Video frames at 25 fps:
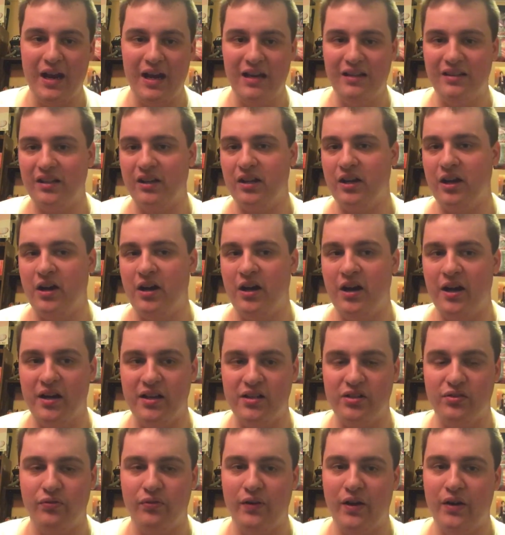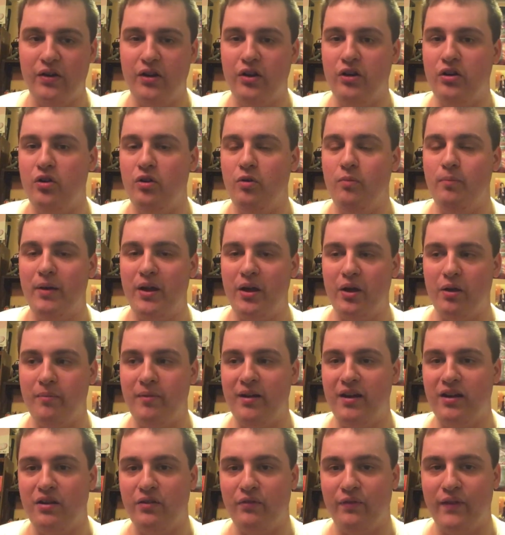ate the cost, found a new, better
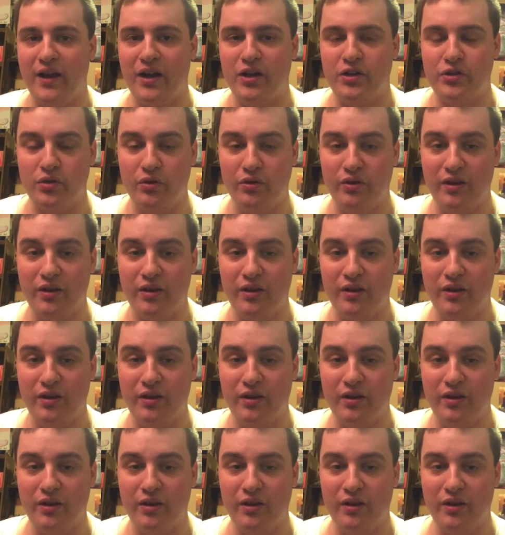manufacturer,